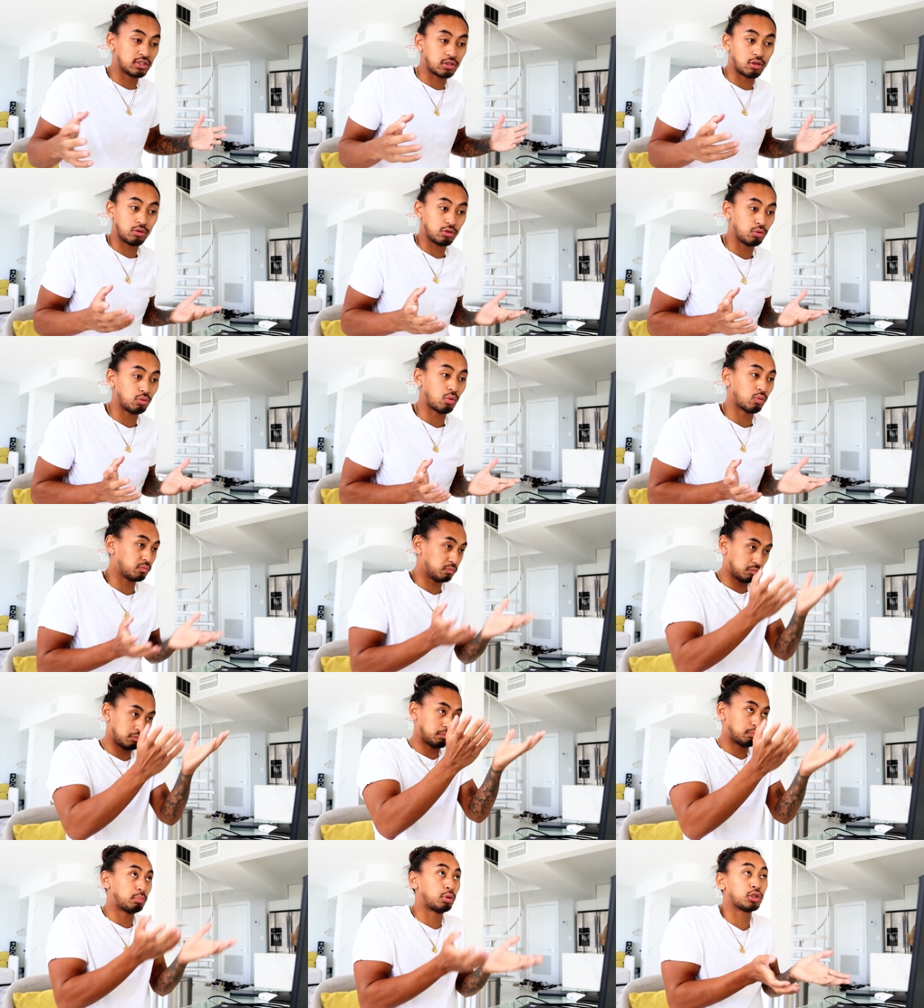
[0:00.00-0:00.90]
So you
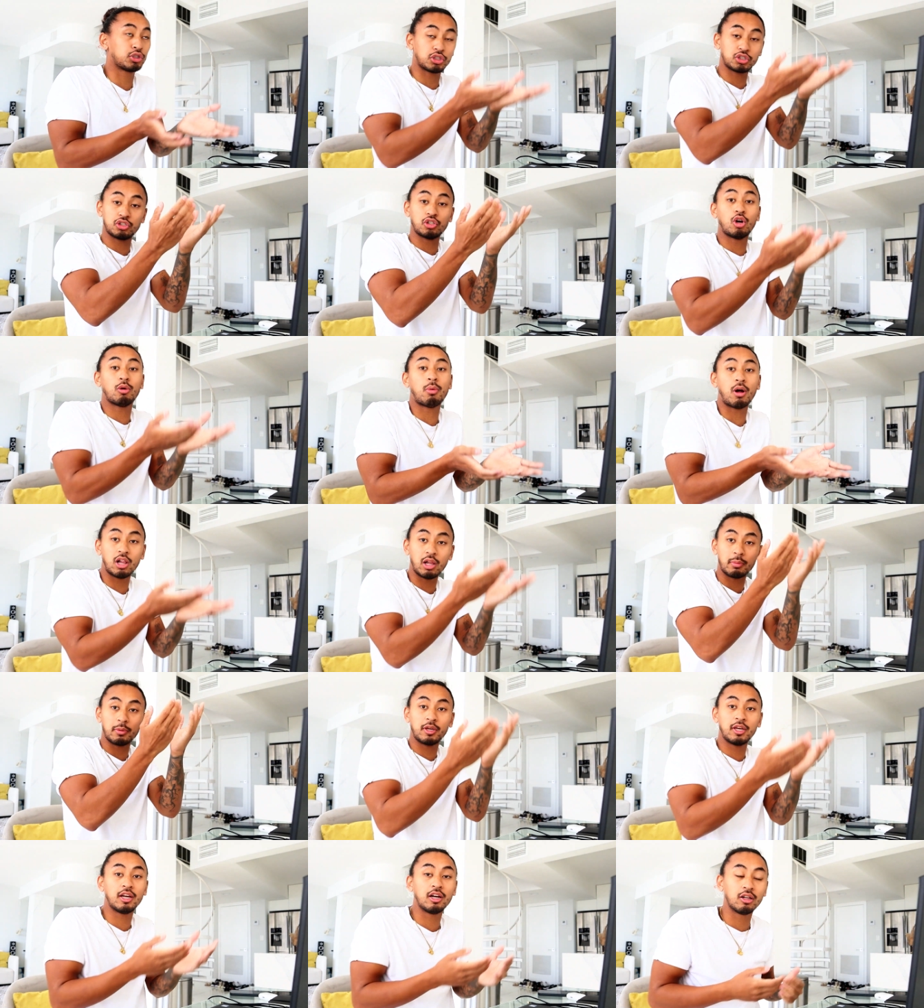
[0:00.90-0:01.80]
push a snowball
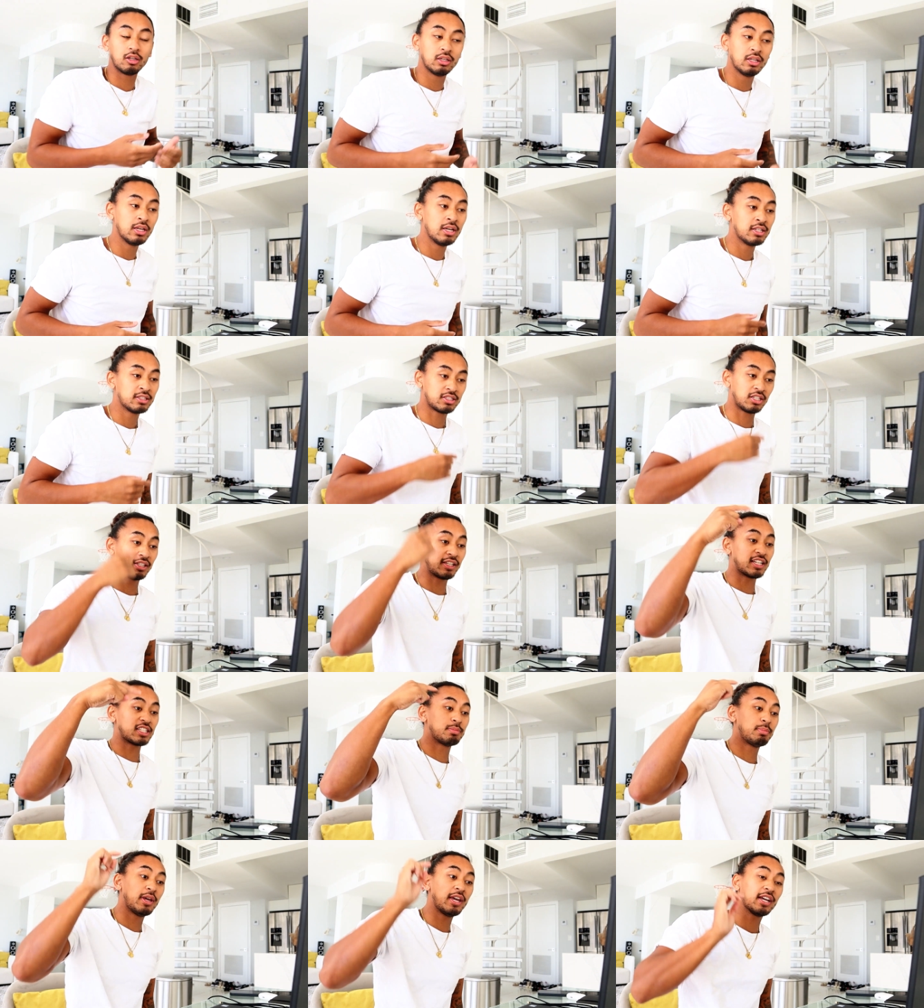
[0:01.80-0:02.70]
up a hill until it
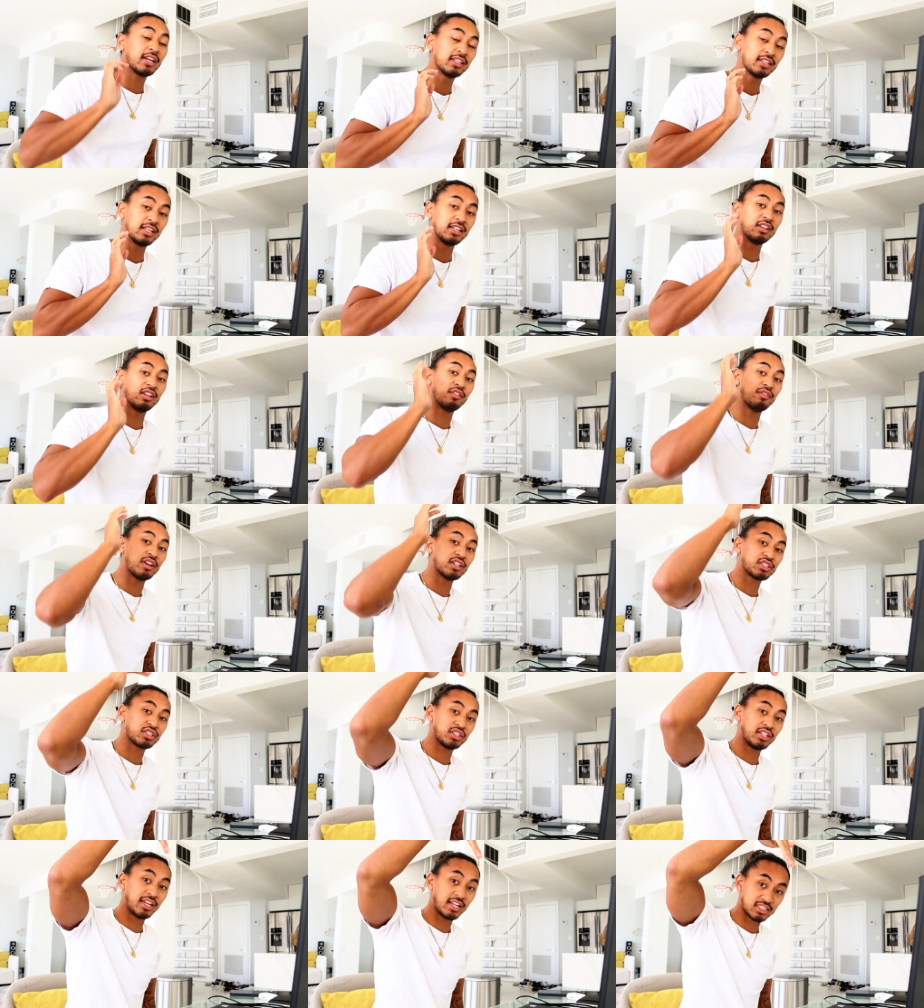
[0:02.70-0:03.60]
gets big and then
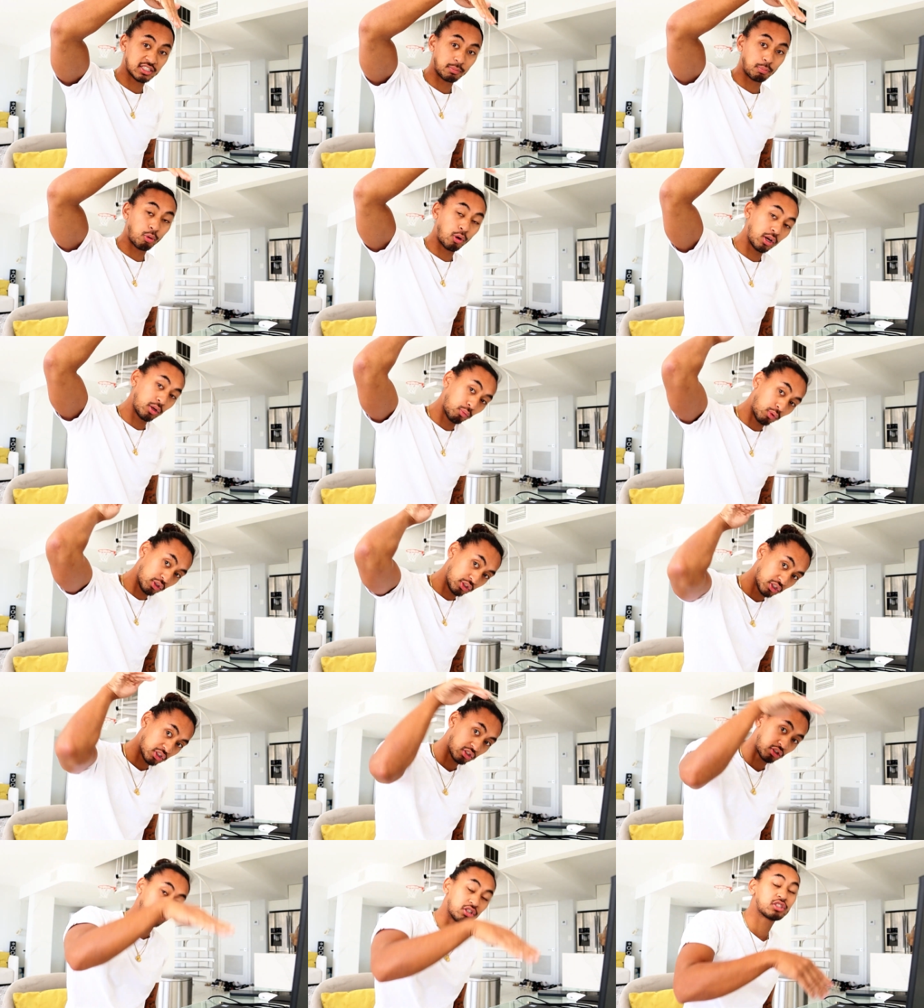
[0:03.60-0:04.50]
eventually hits a point where it
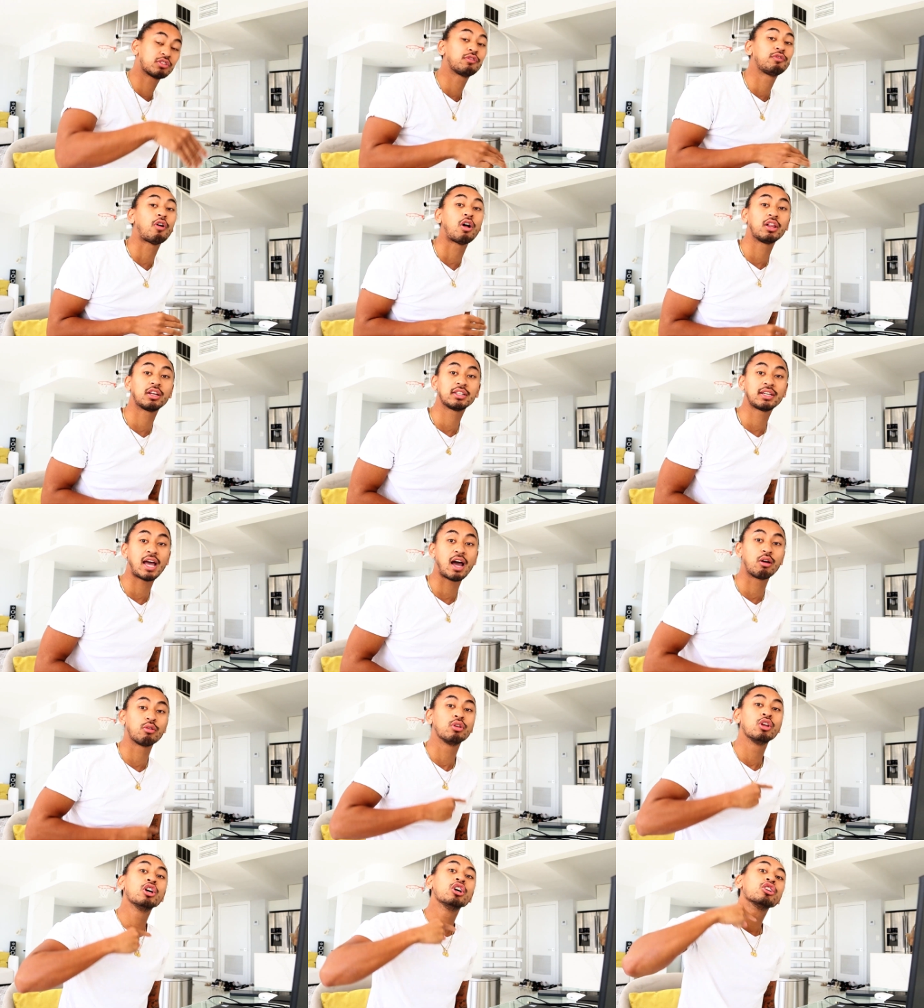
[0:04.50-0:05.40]
just starts falling
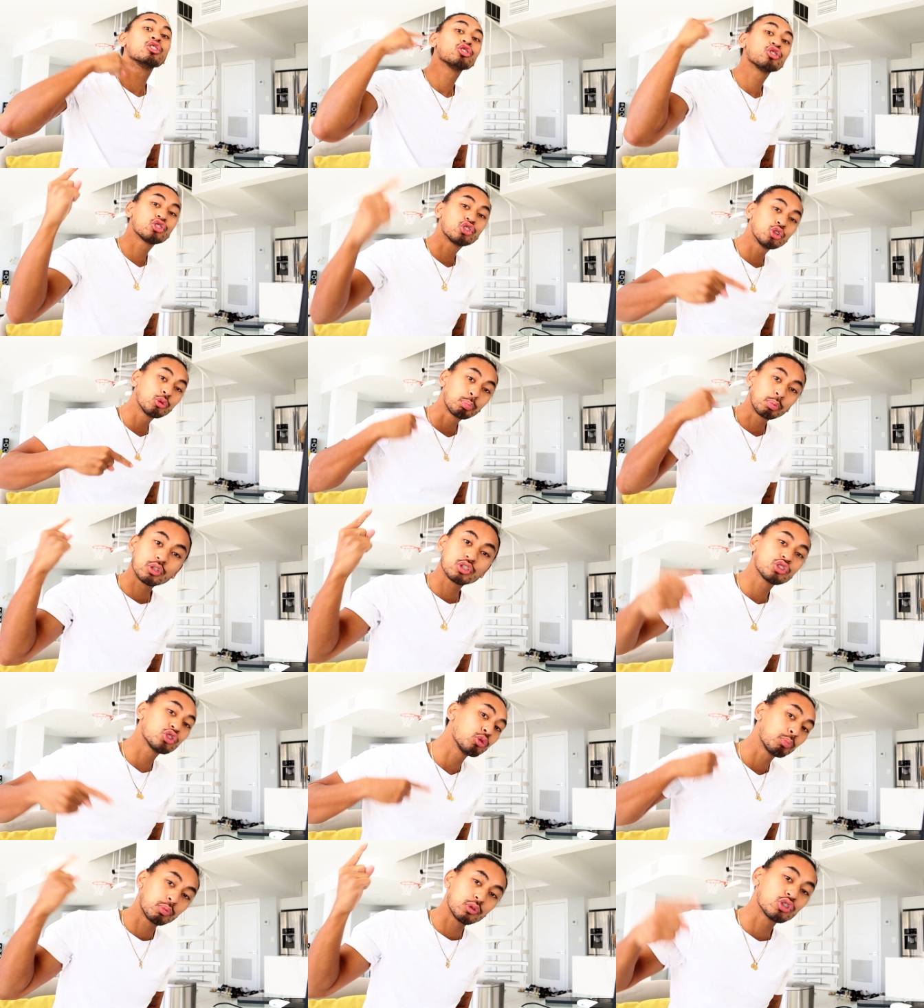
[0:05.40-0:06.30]
down super,
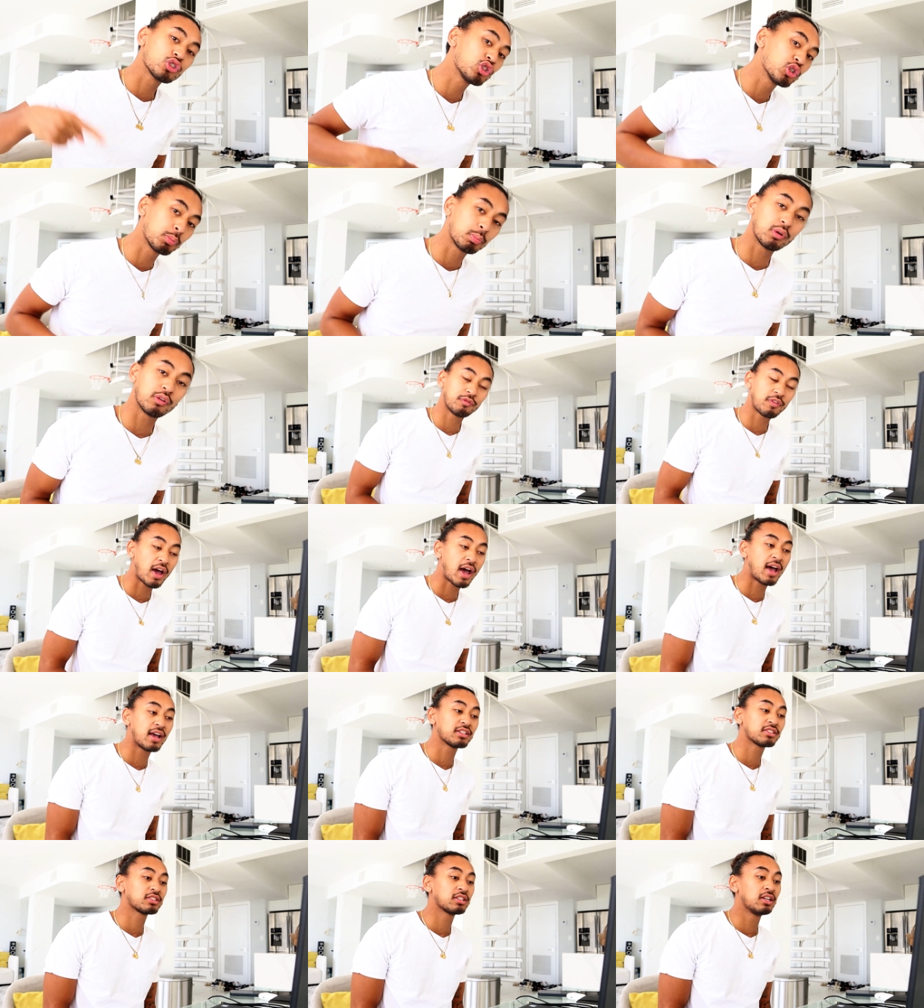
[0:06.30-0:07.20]
super, super
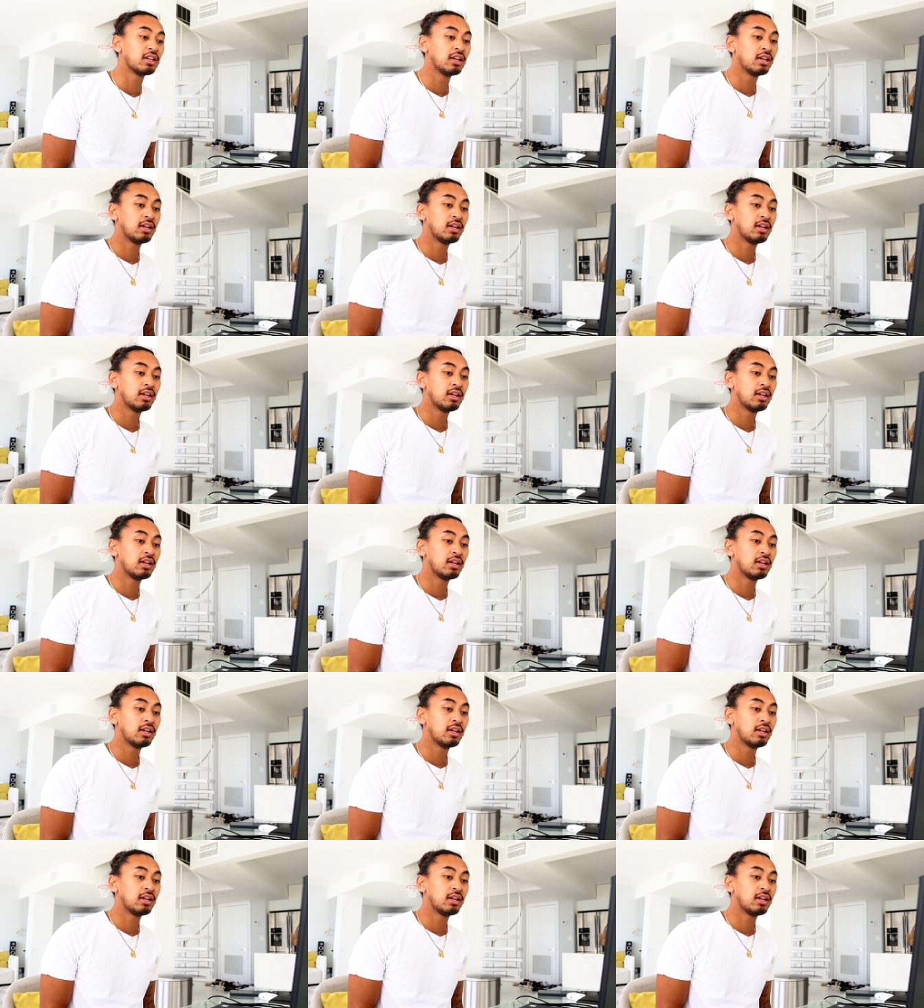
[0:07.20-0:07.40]
fast.